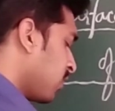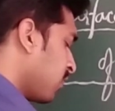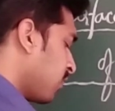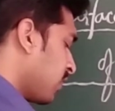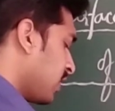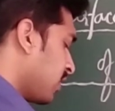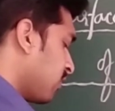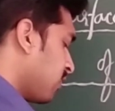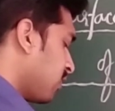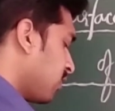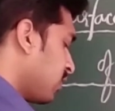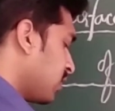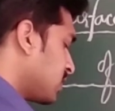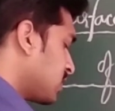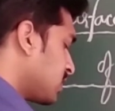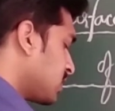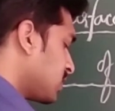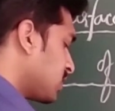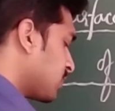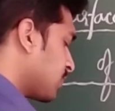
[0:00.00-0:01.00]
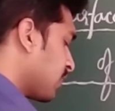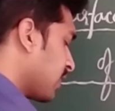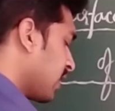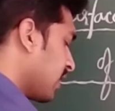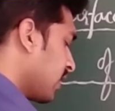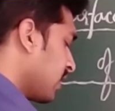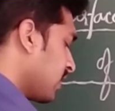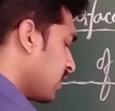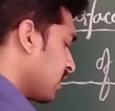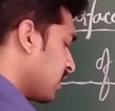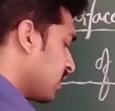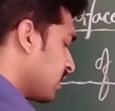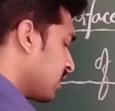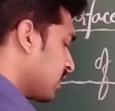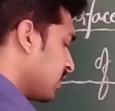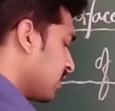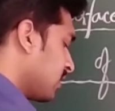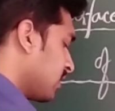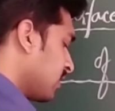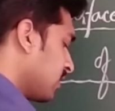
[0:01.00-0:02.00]
of influences we are
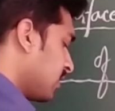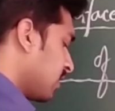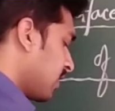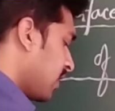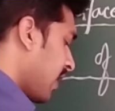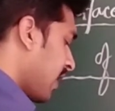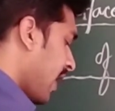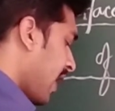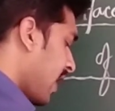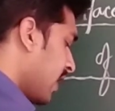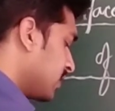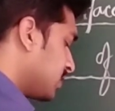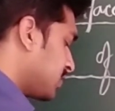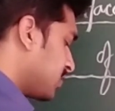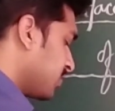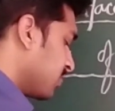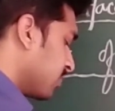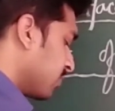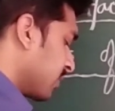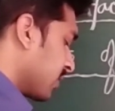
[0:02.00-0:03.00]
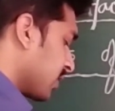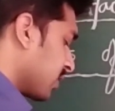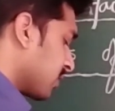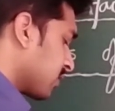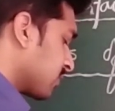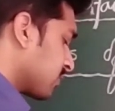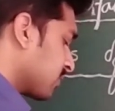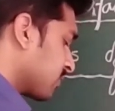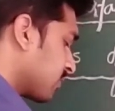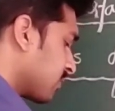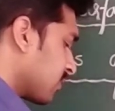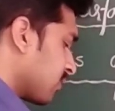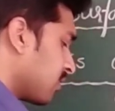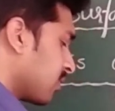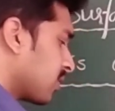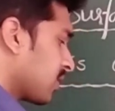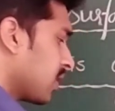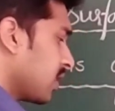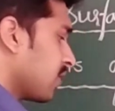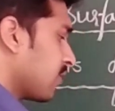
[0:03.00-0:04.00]
assuming.
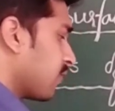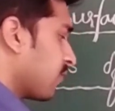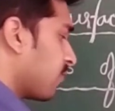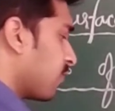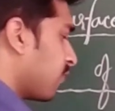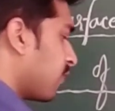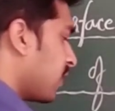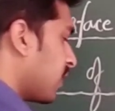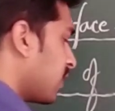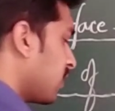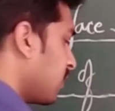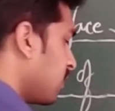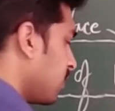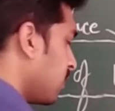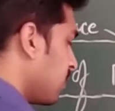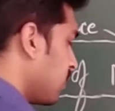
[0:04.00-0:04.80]
Okay, 1,